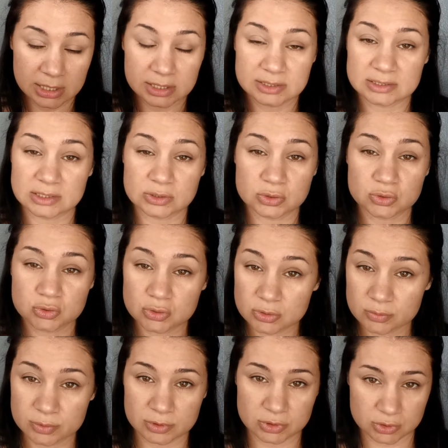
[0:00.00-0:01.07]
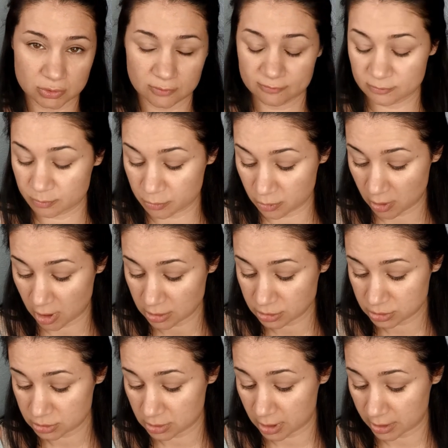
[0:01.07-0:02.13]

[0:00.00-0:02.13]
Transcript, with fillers: it's a super soft brush